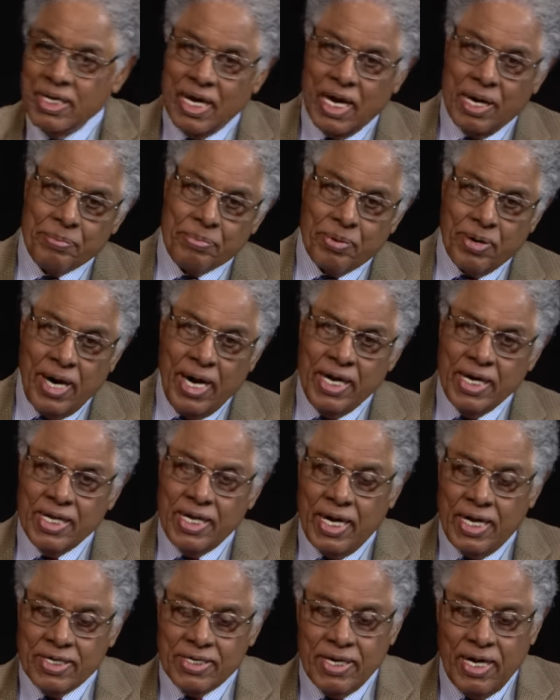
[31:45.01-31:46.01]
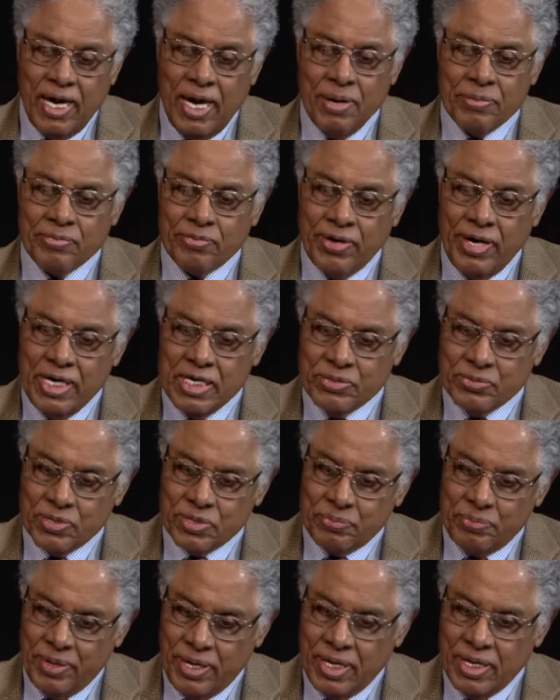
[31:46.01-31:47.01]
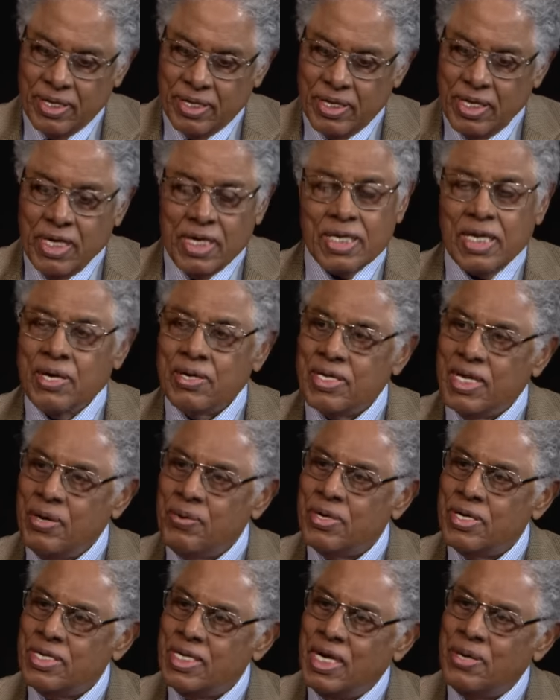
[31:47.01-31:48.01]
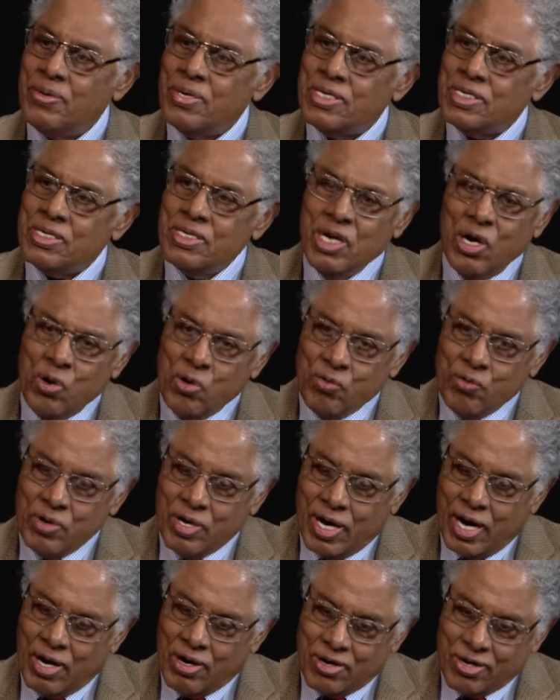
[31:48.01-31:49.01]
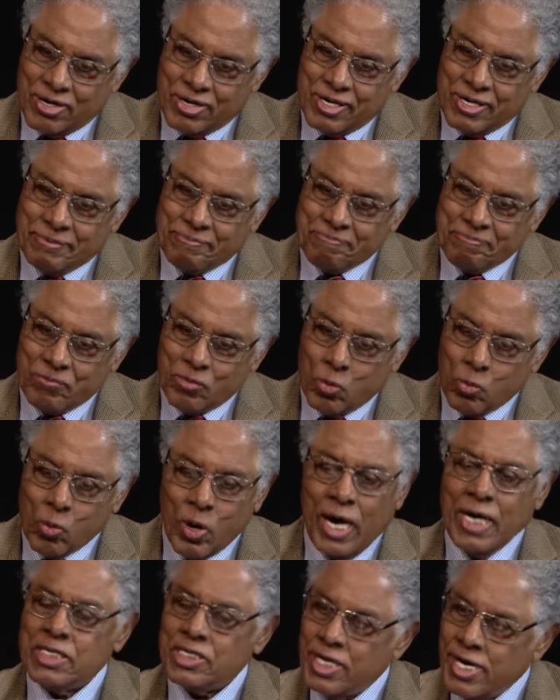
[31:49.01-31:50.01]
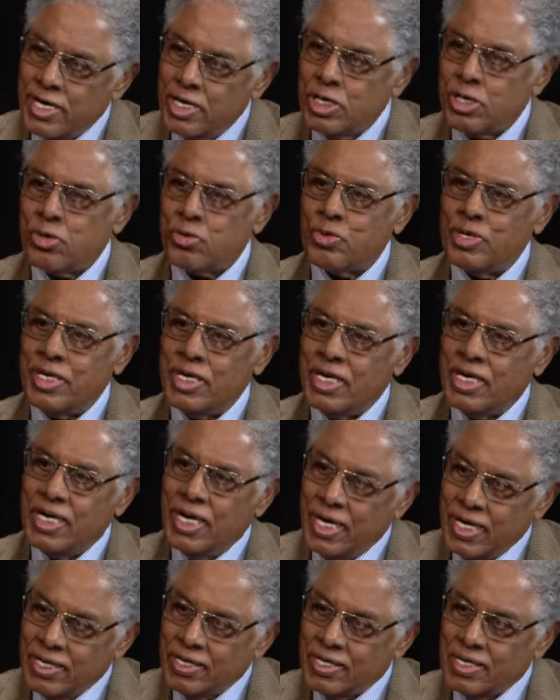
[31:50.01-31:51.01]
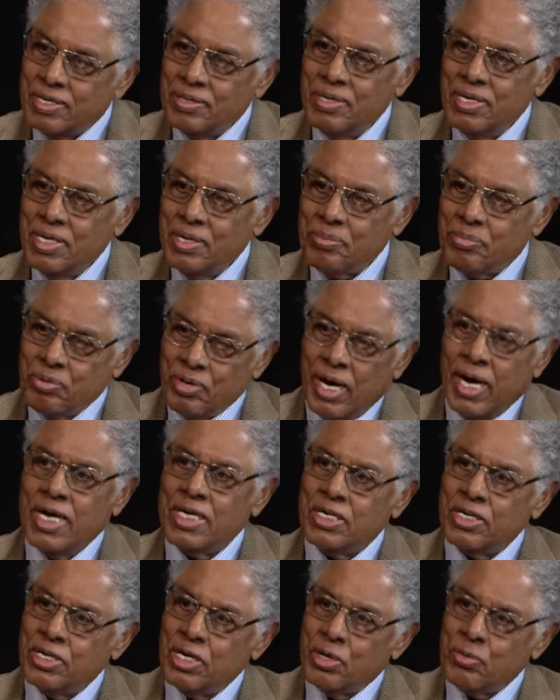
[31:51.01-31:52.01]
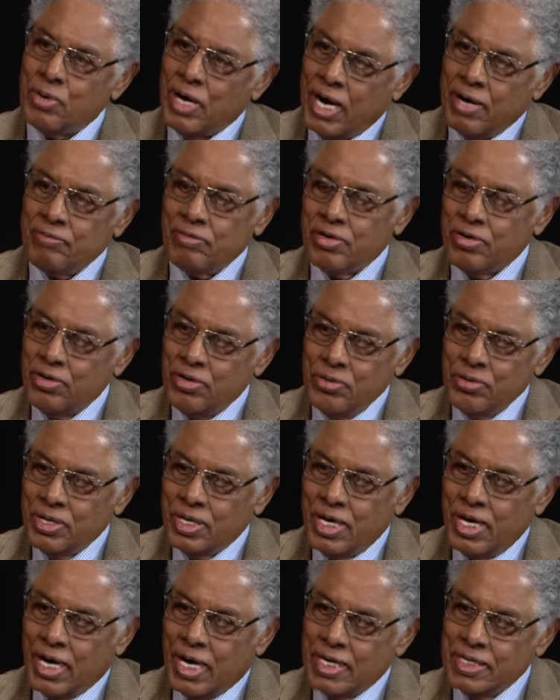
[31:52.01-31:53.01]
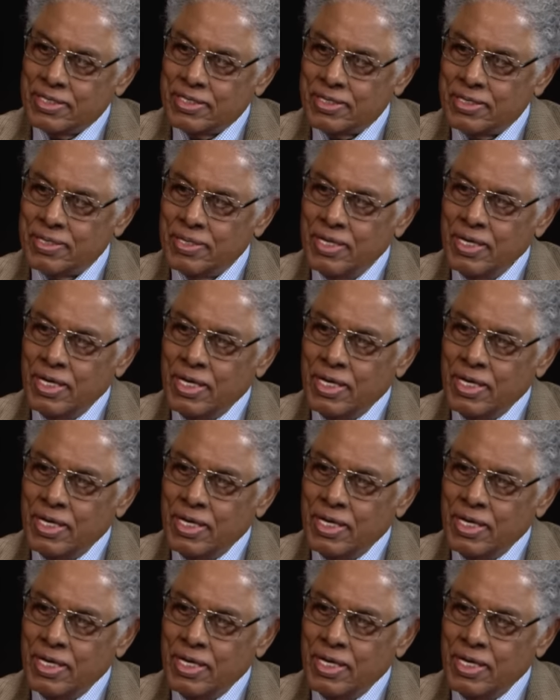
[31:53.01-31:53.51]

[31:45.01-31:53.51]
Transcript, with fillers: Now, prior to that time, France was big. There, there, were, there was no um, watch industry in England prior to the arrival of the Huguenots.